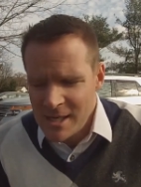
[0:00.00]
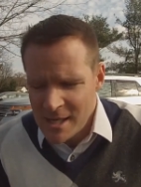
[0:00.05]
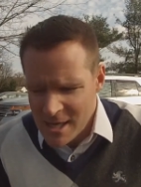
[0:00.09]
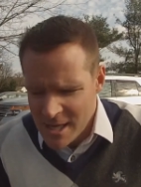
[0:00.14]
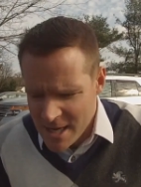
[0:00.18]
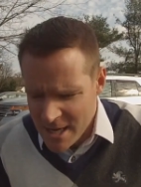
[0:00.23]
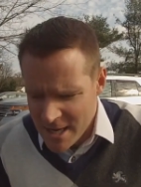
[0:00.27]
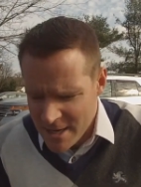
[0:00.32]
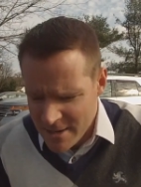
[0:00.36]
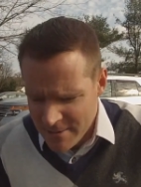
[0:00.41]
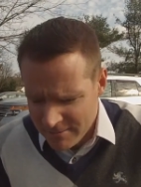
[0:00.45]

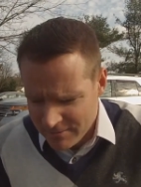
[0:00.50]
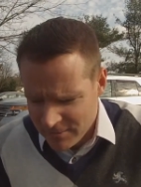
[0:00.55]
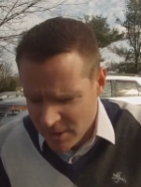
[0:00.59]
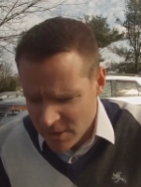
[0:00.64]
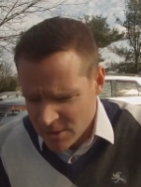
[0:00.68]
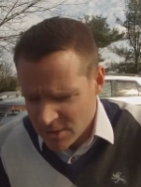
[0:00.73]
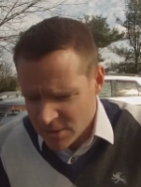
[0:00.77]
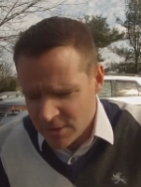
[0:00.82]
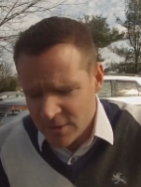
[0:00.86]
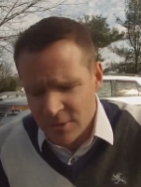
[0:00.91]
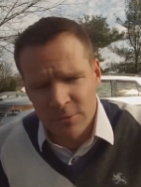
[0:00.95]
um,
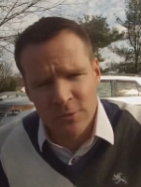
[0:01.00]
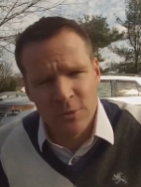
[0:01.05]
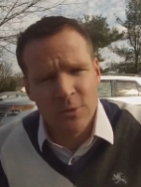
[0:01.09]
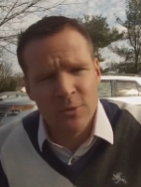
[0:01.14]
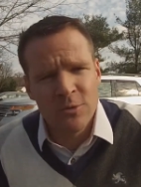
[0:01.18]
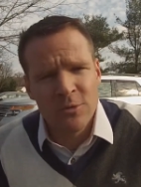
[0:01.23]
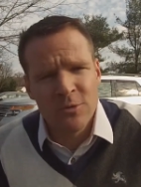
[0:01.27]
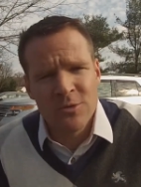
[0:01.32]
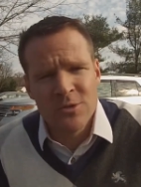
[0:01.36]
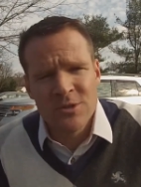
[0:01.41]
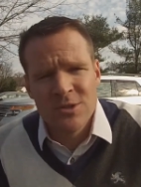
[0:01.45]
those are the
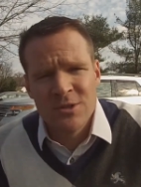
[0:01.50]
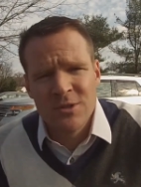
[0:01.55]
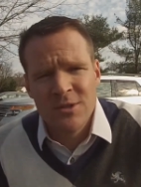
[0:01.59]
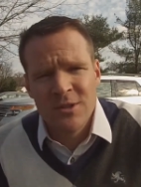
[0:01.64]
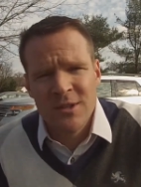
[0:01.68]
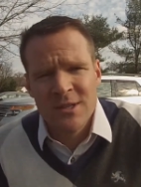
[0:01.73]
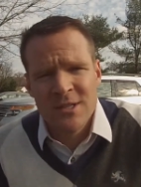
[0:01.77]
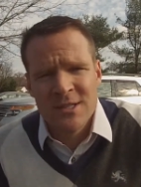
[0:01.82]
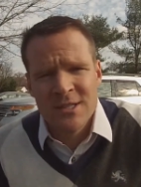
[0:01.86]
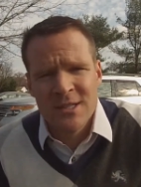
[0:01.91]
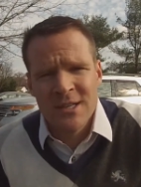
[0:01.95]
rules to
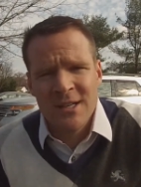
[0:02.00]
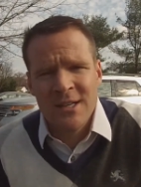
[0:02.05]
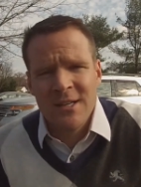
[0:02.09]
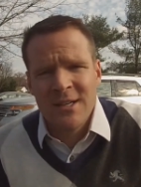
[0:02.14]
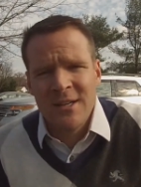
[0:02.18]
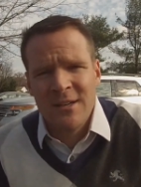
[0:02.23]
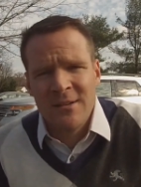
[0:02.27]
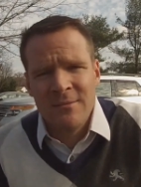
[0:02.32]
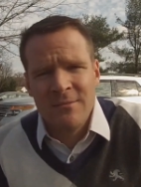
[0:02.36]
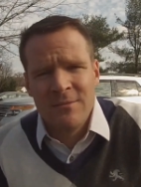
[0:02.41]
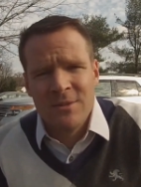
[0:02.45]
this
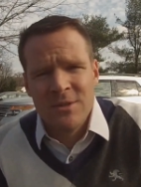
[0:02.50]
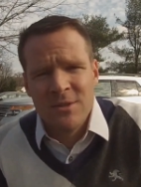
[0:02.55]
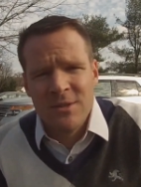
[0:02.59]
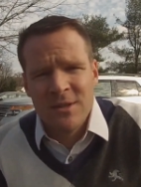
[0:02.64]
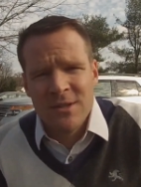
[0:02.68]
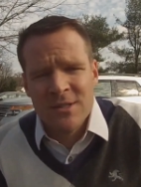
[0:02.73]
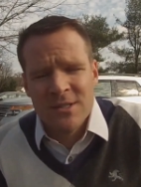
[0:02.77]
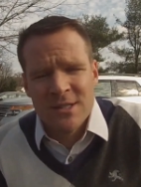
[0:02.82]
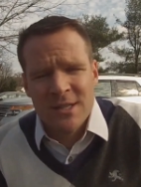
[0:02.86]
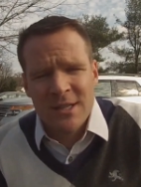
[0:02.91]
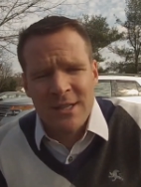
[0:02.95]
um, to
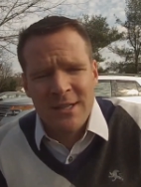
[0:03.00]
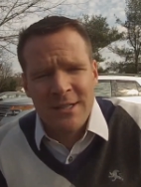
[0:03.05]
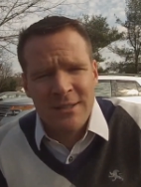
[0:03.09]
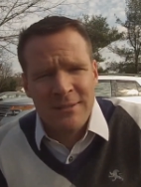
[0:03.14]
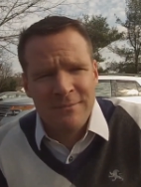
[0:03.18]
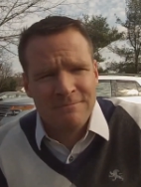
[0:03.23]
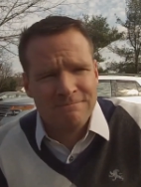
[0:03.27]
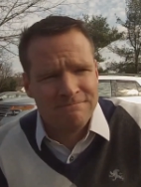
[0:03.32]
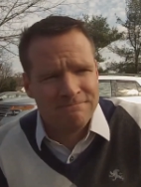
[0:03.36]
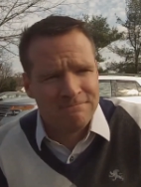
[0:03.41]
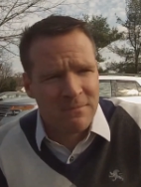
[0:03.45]
this
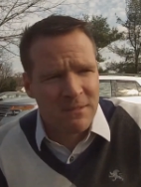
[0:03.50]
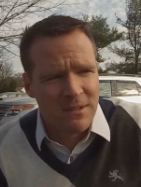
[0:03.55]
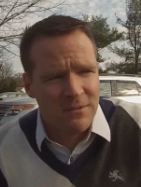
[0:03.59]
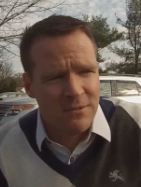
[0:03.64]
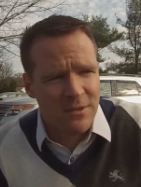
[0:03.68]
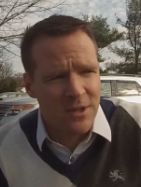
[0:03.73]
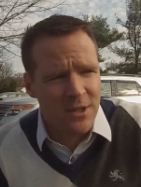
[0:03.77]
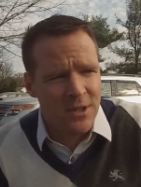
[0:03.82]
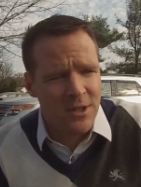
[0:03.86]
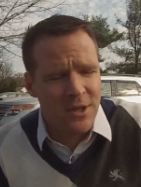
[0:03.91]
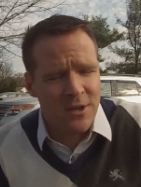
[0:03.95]
um,
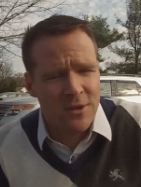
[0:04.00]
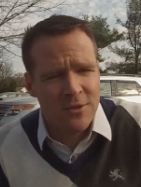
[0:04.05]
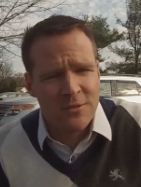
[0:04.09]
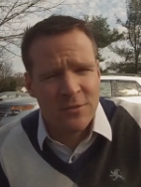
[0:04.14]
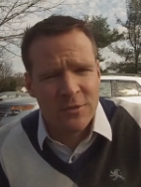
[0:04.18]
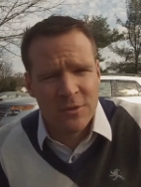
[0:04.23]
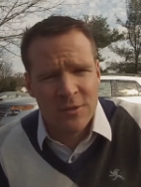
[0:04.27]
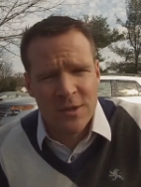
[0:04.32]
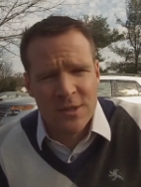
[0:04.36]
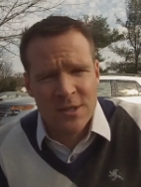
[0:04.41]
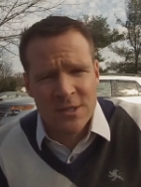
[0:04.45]
video
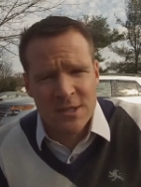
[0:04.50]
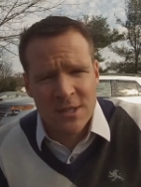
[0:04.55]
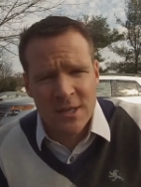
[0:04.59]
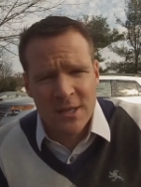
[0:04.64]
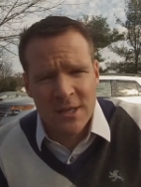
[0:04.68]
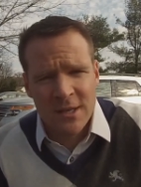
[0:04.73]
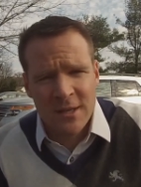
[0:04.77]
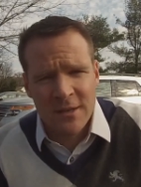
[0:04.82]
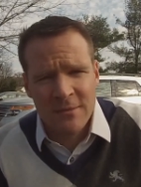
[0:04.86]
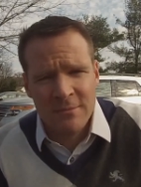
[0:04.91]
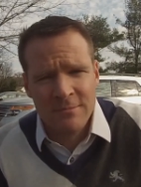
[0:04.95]
for this
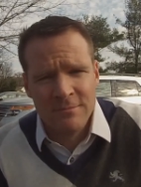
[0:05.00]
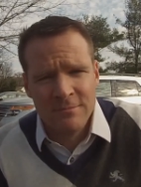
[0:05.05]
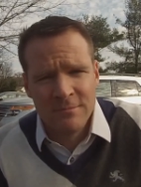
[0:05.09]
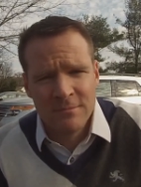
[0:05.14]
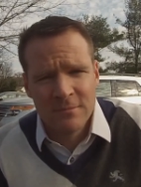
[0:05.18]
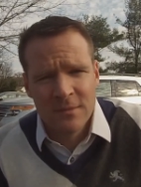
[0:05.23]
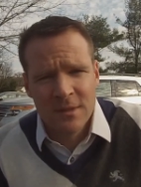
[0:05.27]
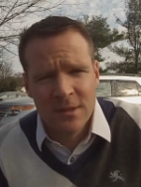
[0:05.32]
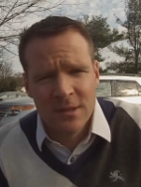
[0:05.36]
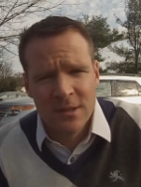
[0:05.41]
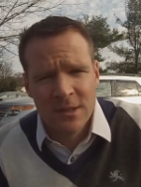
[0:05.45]
uh,
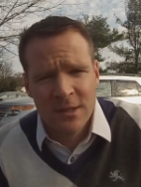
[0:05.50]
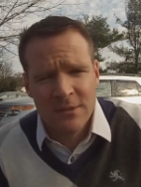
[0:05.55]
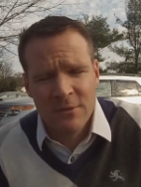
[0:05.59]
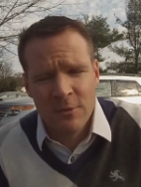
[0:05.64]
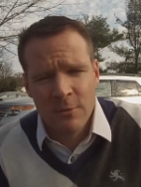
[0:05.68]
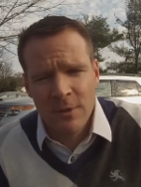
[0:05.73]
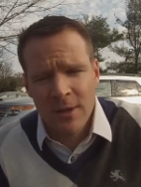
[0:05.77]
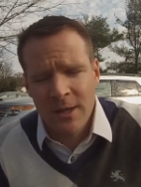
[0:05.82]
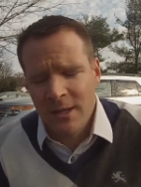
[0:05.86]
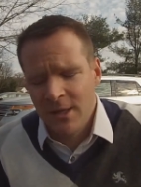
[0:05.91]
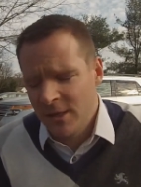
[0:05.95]

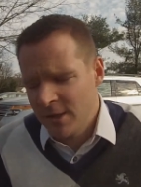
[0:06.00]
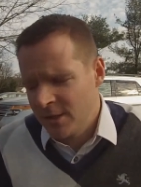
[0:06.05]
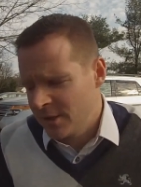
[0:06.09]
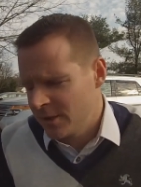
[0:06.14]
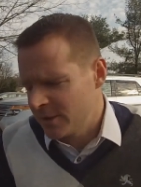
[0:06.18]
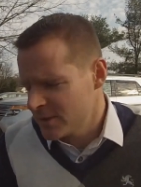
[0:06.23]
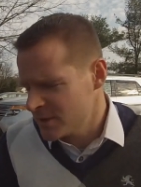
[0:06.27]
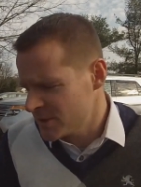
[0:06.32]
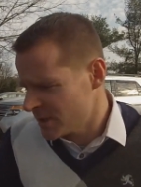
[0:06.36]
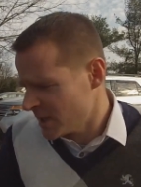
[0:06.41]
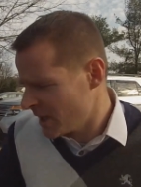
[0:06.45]
giveaway
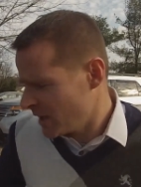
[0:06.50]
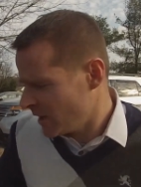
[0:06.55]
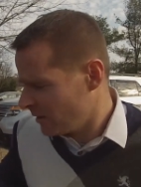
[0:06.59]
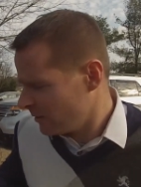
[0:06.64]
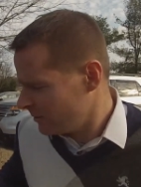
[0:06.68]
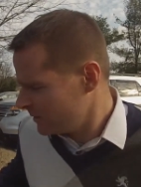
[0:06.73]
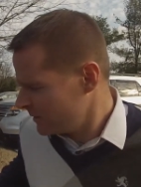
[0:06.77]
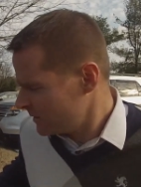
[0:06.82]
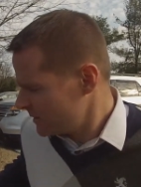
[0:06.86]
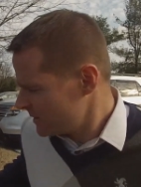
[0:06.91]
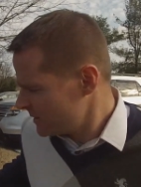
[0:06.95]
here. So.